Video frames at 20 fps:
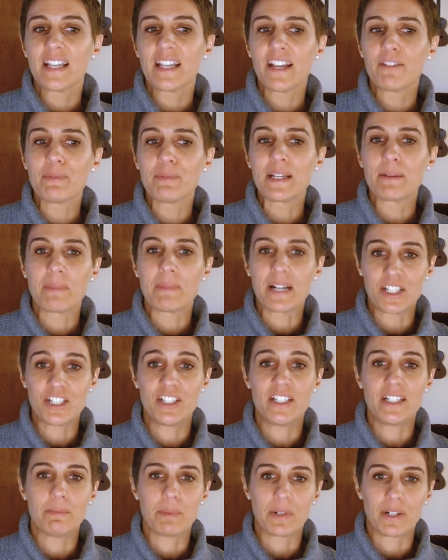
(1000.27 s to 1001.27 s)
gave me a
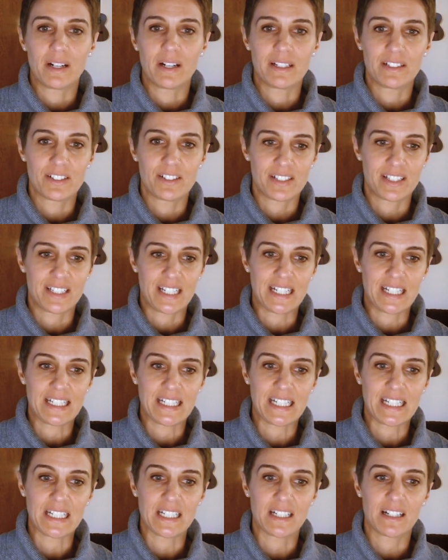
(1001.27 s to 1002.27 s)
much deeper
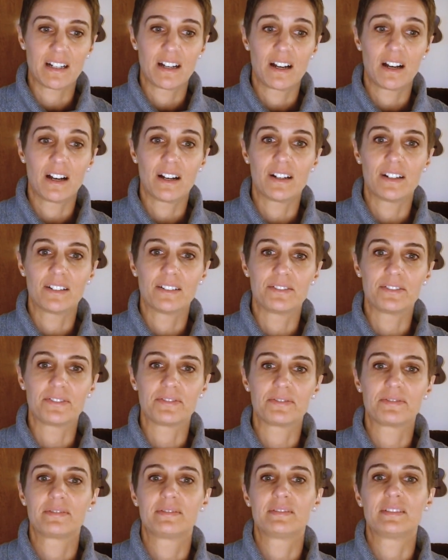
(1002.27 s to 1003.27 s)
understanding
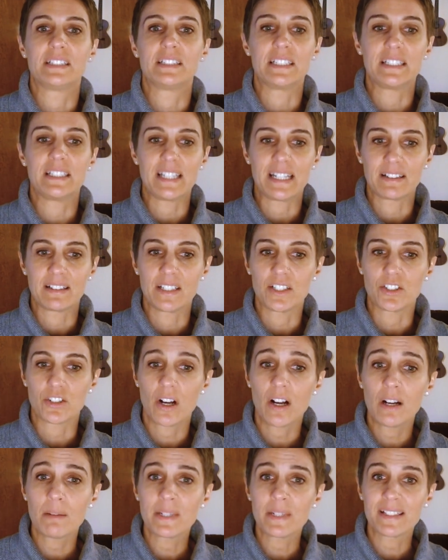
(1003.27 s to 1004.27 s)
of the daily
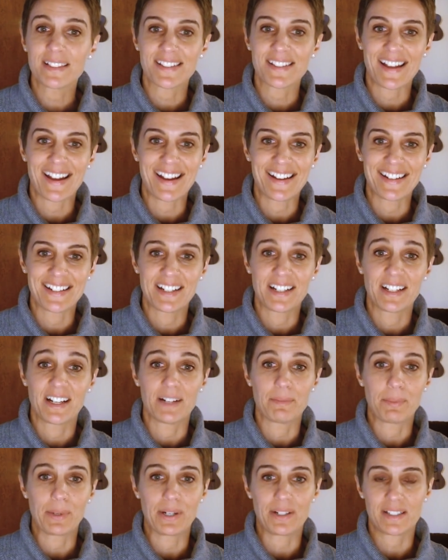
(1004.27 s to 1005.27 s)
traumas that
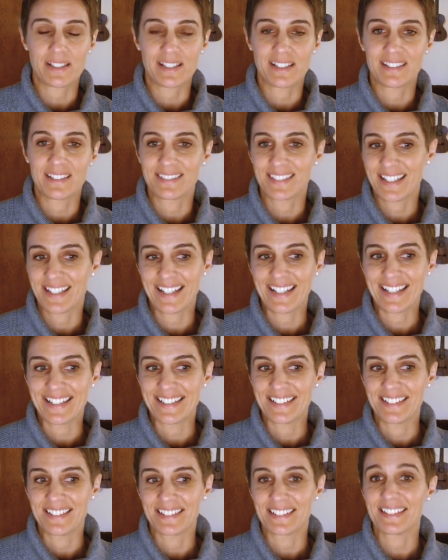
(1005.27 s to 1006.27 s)
a person
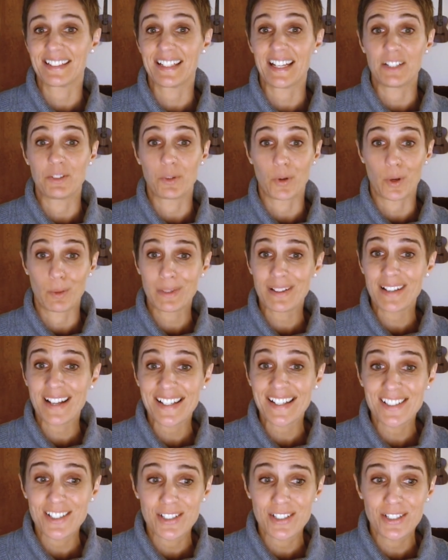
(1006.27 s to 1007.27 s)
can get
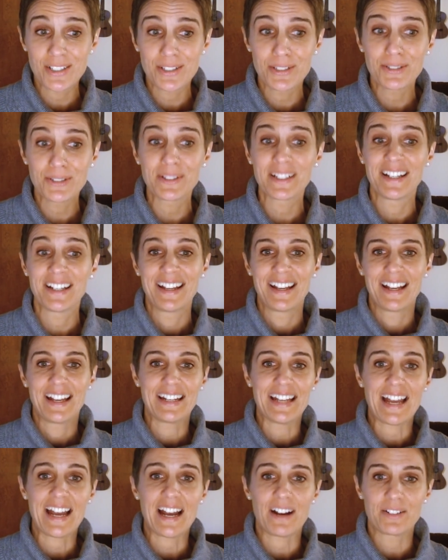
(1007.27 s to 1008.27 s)
normalized to
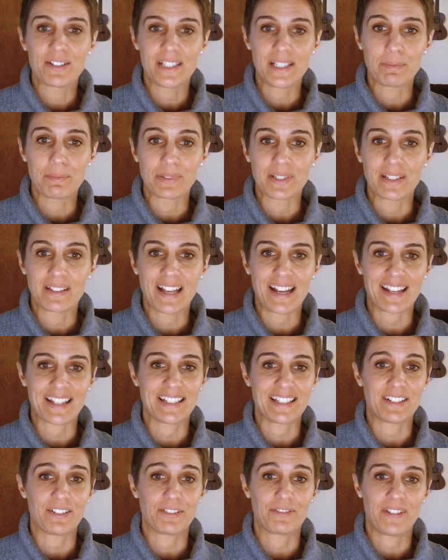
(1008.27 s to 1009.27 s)
and how deeply that
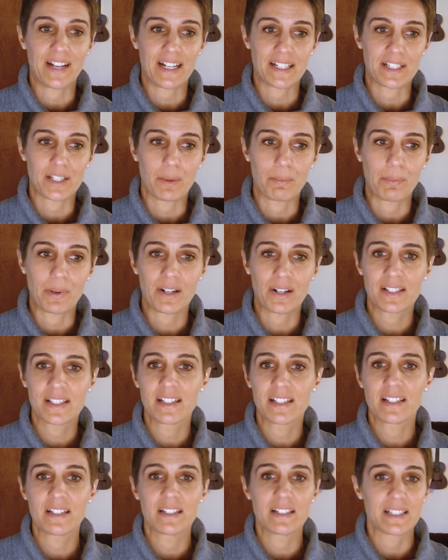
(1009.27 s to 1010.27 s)
can affect a
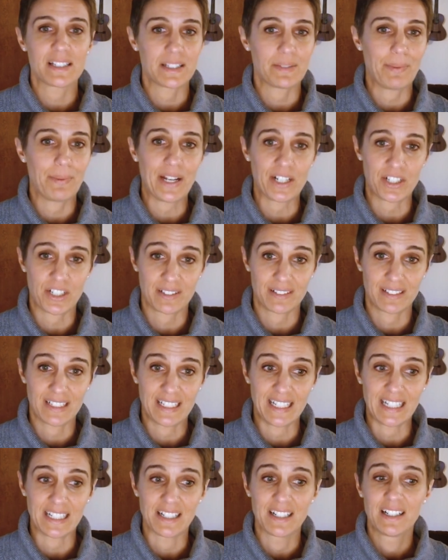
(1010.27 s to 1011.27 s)
person and
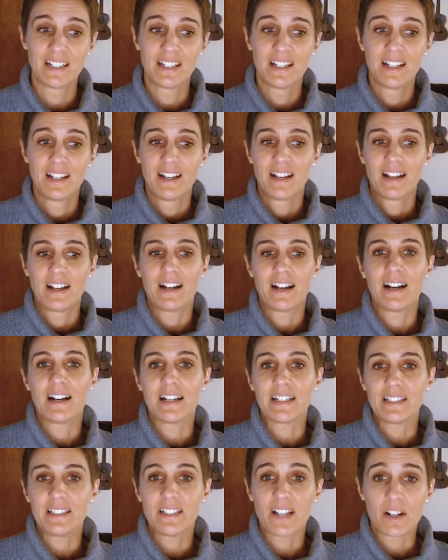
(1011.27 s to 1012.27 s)
especially
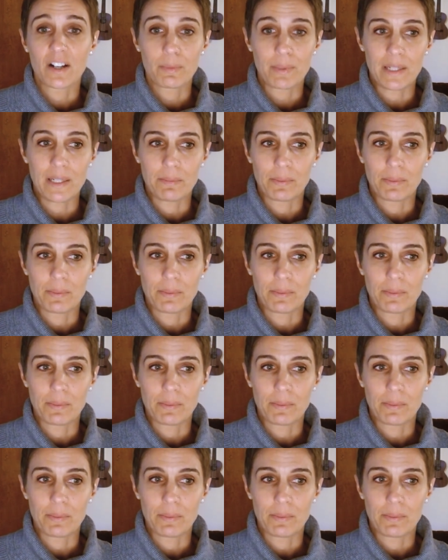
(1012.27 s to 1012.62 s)
uh, young